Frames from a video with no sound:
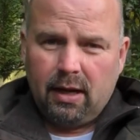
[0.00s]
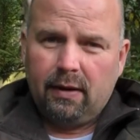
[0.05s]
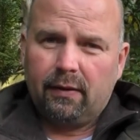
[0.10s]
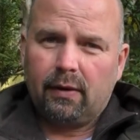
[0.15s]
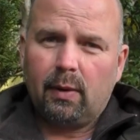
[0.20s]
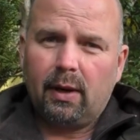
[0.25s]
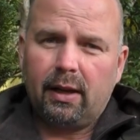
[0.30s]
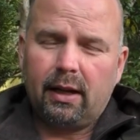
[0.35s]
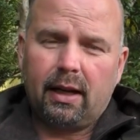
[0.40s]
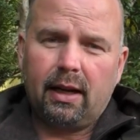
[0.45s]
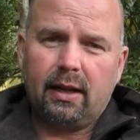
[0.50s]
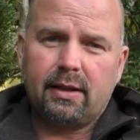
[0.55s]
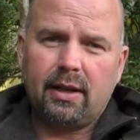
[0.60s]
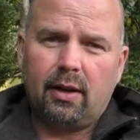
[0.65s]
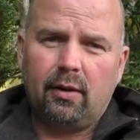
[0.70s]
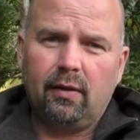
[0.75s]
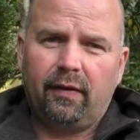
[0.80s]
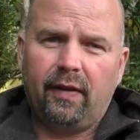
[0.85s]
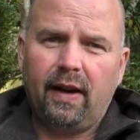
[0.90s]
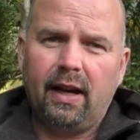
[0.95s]
If the weather gets
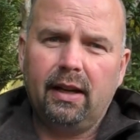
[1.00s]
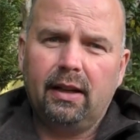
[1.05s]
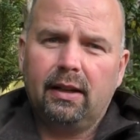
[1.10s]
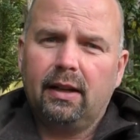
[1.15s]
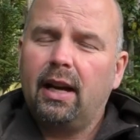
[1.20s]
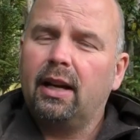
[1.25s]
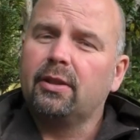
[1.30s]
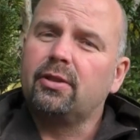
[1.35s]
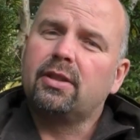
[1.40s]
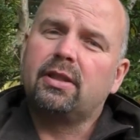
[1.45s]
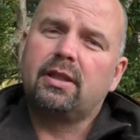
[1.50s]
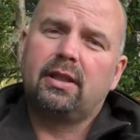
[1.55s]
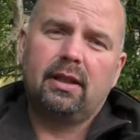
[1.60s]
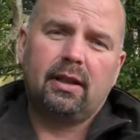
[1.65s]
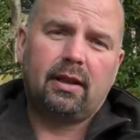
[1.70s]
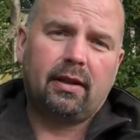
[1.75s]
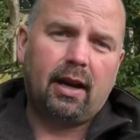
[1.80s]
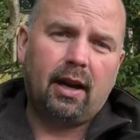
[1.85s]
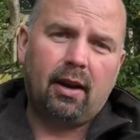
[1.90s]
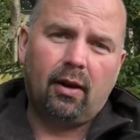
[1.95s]
out fine, I just
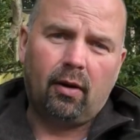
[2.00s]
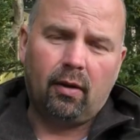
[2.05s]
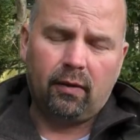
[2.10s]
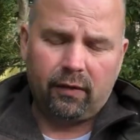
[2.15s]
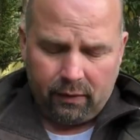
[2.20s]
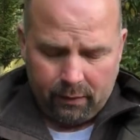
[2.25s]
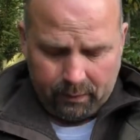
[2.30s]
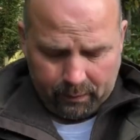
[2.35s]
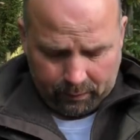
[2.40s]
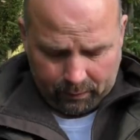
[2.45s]
take that off.